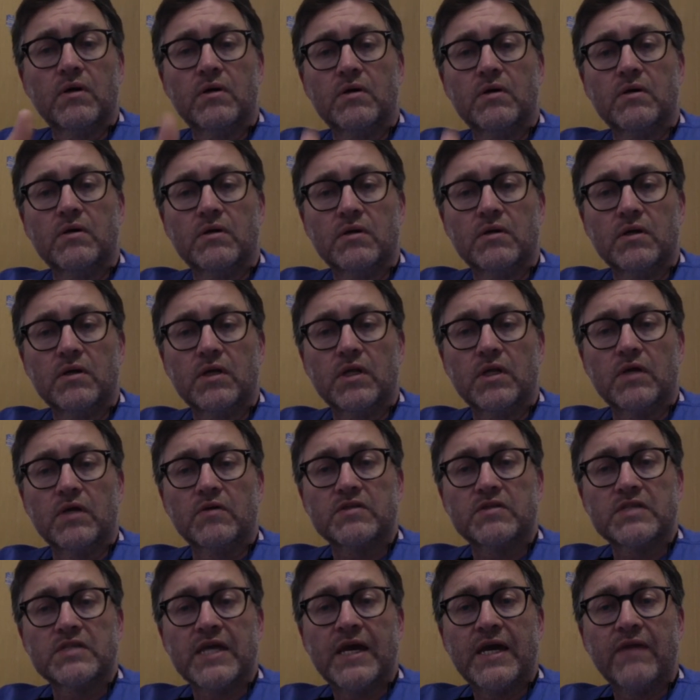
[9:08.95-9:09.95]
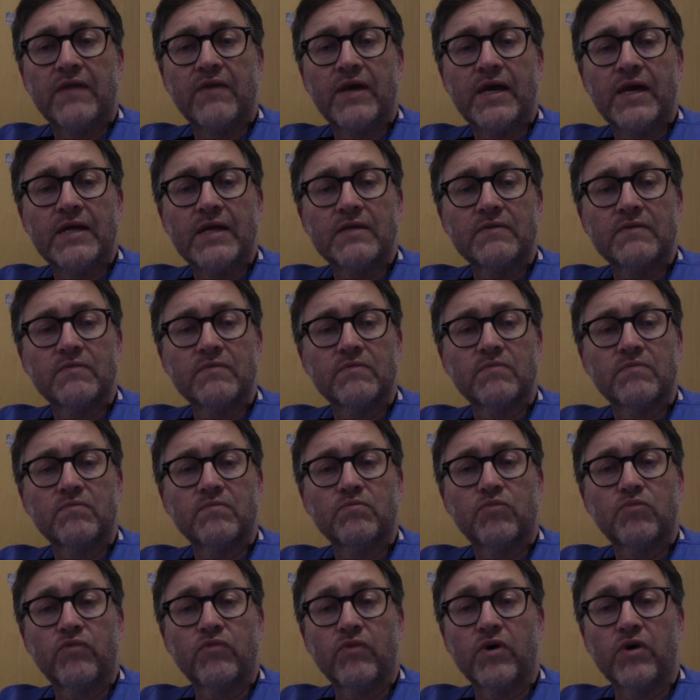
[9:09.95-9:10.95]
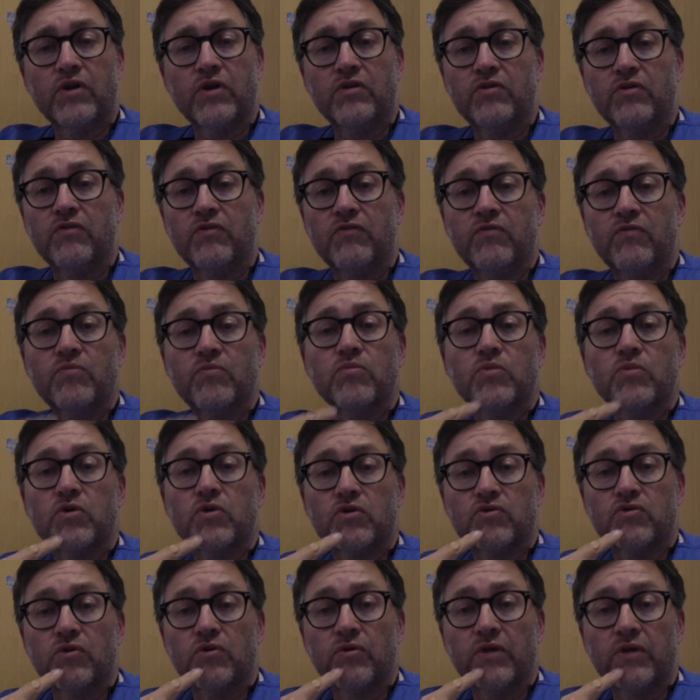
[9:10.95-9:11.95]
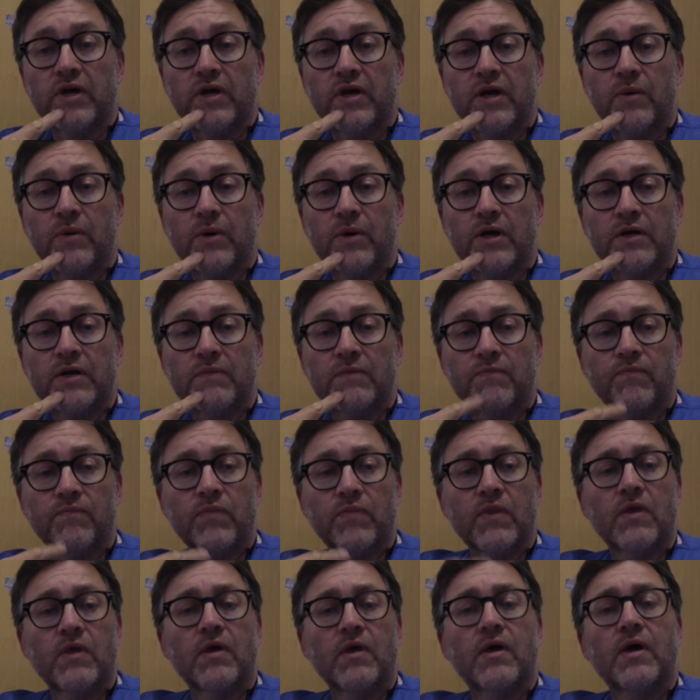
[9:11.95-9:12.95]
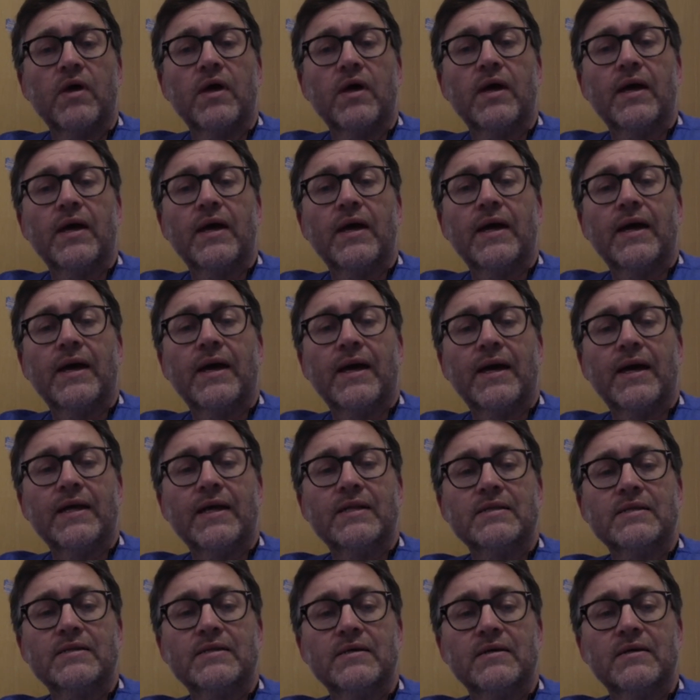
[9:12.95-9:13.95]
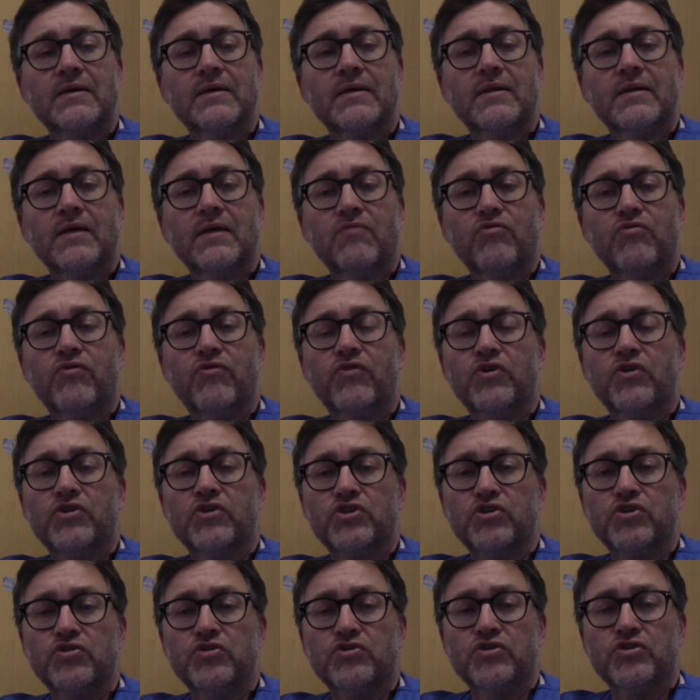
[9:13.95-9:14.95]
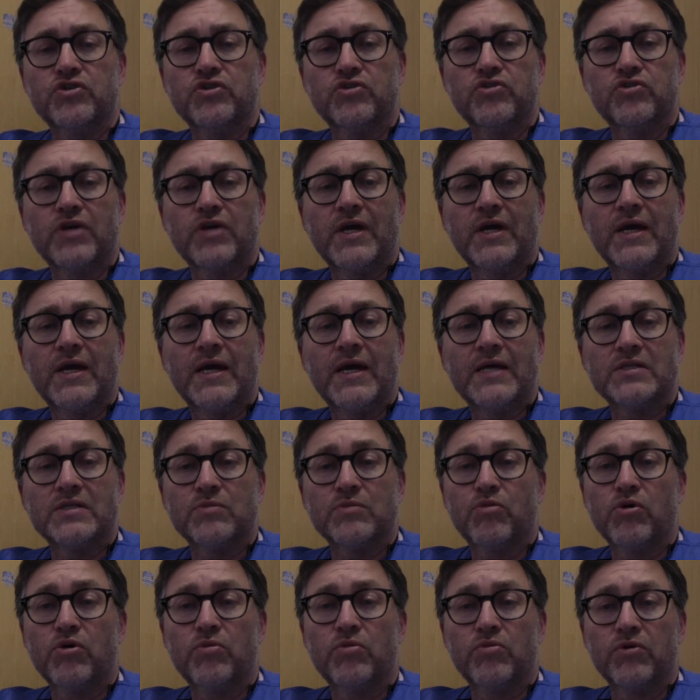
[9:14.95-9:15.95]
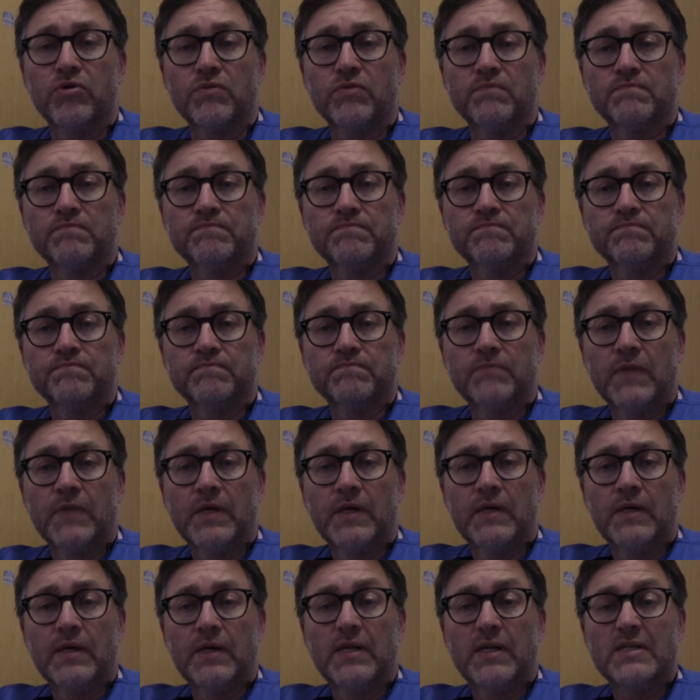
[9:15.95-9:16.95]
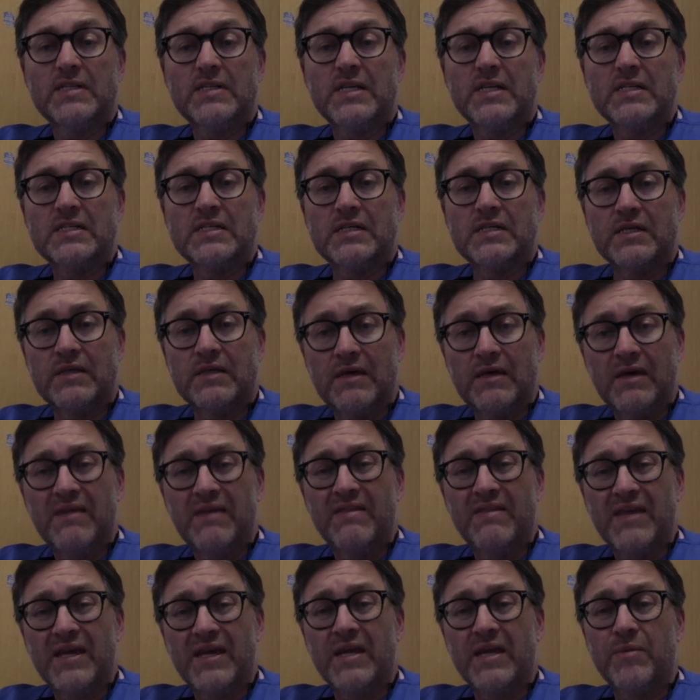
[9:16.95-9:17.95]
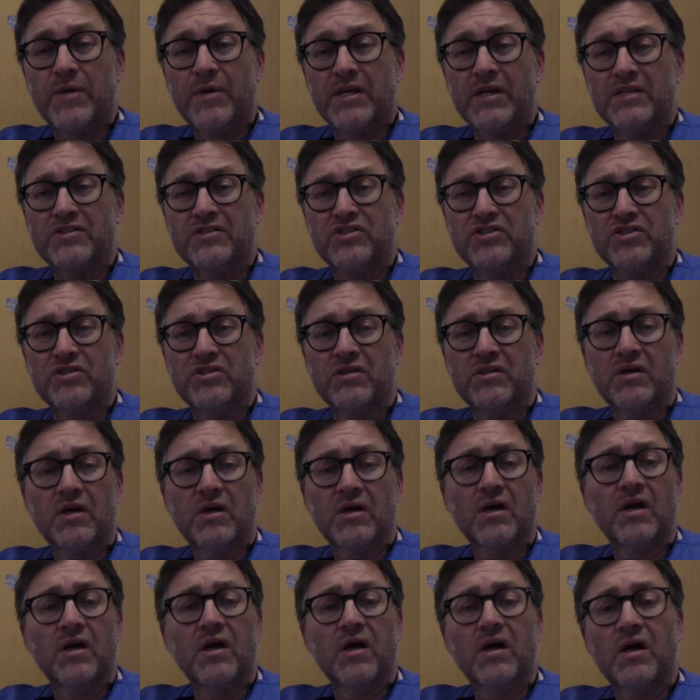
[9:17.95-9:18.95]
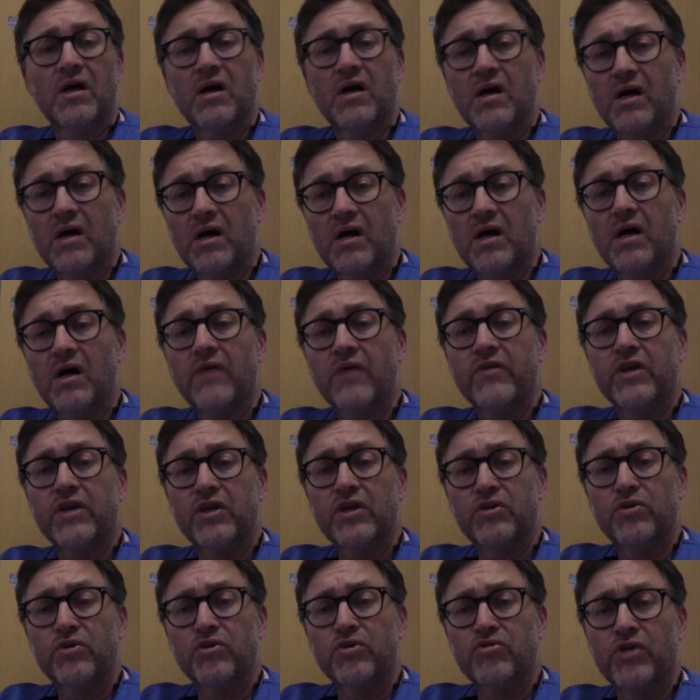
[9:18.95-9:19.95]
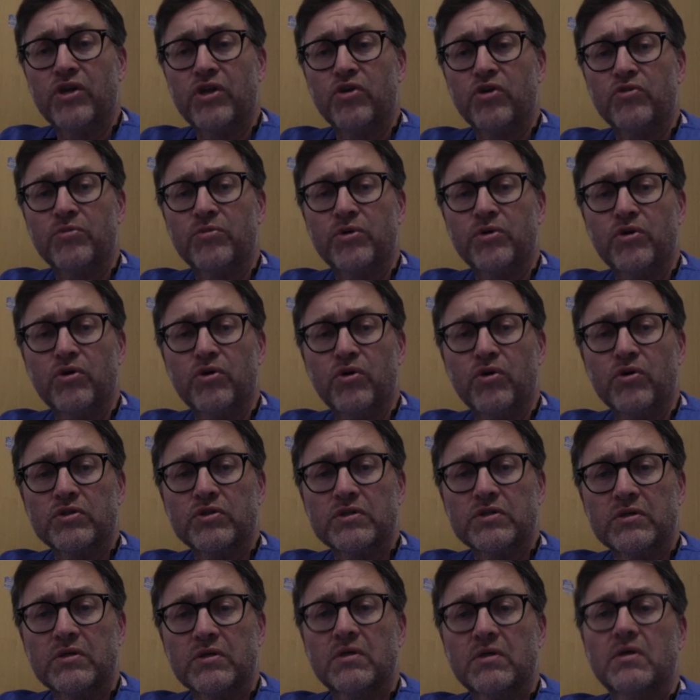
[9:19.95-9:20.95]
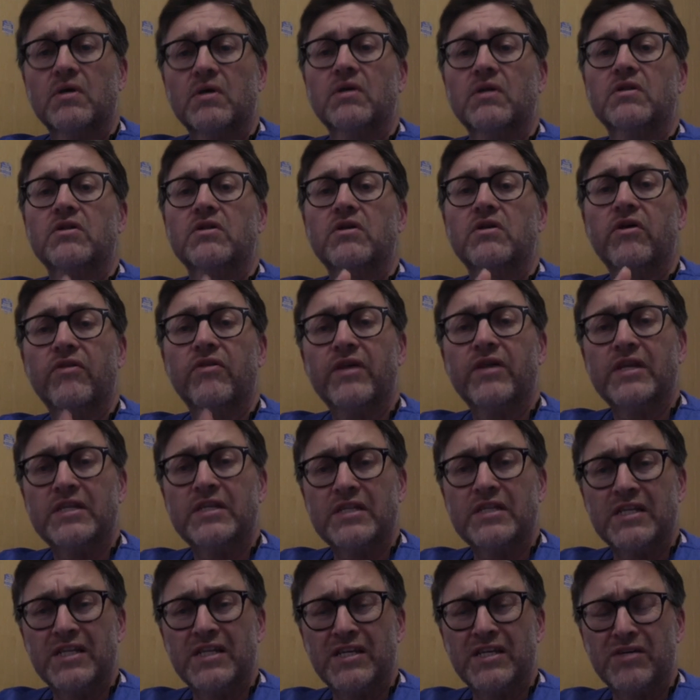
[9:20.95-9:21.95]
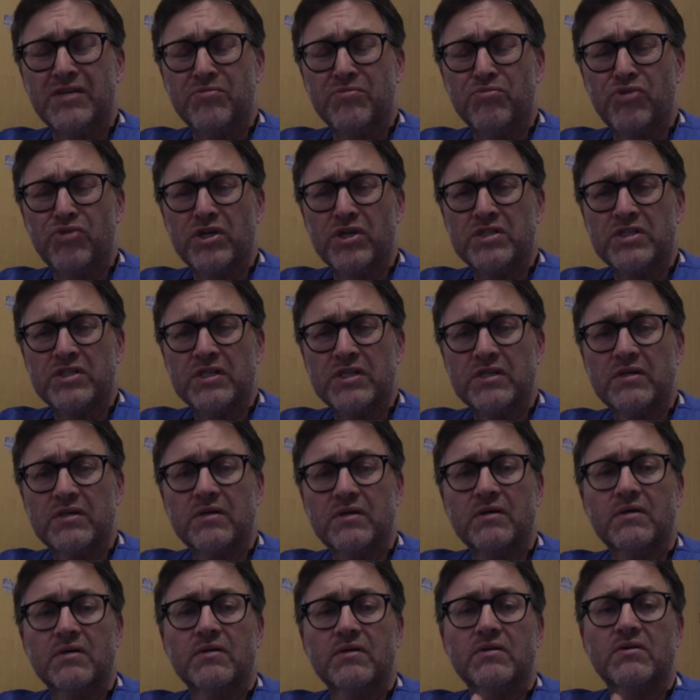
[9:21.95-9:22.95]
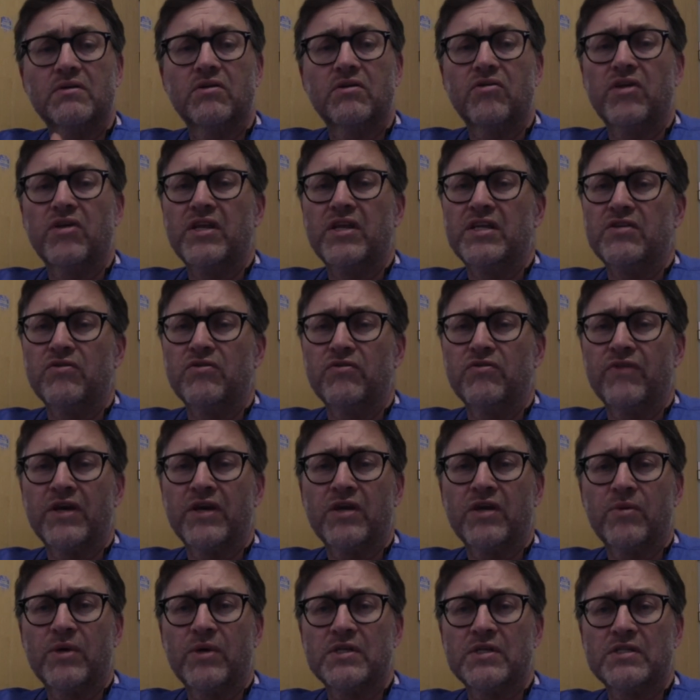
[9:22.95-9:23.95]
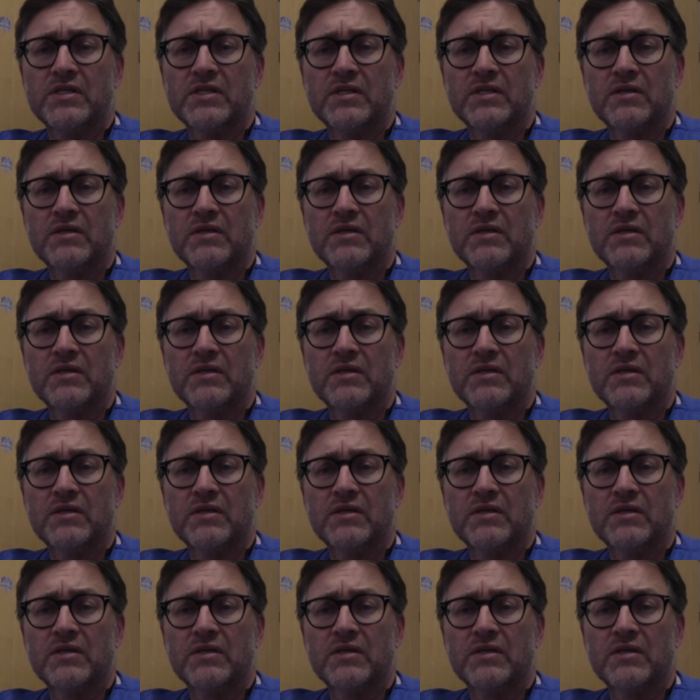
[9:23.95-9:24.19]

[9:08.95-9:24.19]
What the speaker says: You scan the head, provided you've controlled the airway, and then refer to neurosurgery as appropriate. Essentially, they're going to make a decision: are they going to do a craniotomy or not? Do they need to decompress it? Do they need to evacuate it?